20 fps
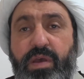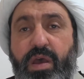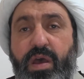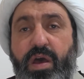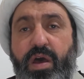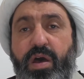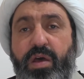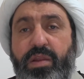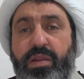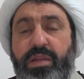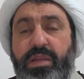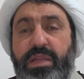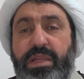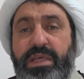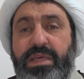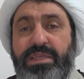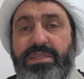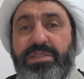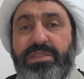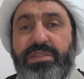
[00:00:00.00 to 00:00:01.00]

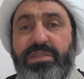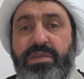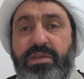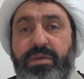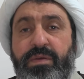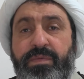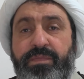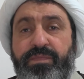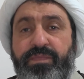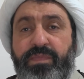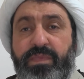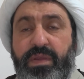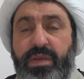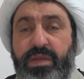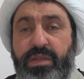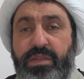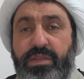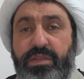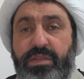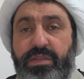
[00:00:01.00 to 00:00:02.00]
unless
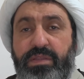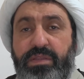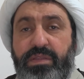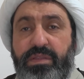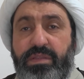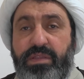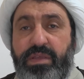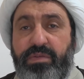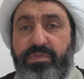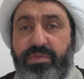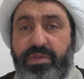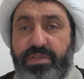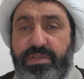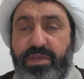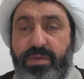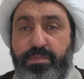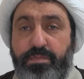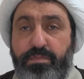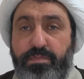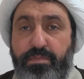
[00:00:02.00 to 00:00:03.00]
there is
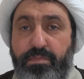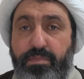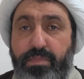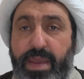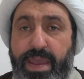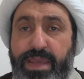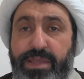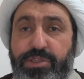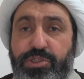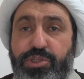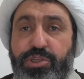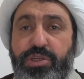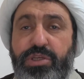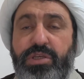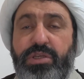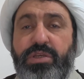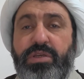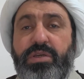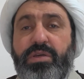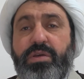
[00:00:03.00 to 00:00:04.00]
a
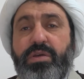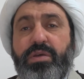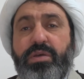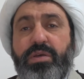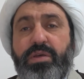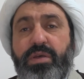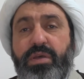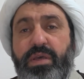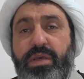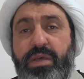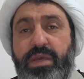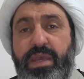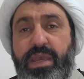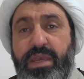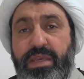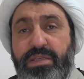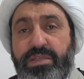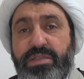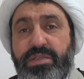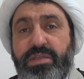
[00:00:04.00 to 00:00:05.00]
matching
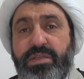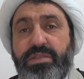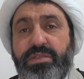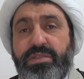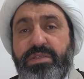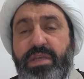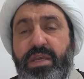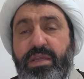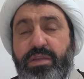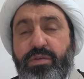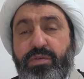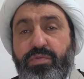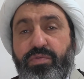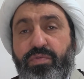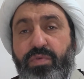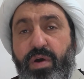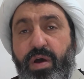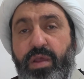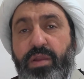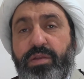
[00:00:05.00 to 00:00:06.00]
essence and
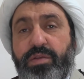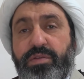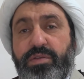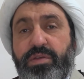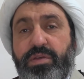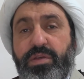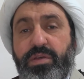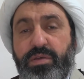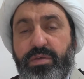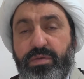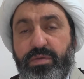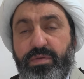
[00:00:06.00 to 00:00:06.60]
quality.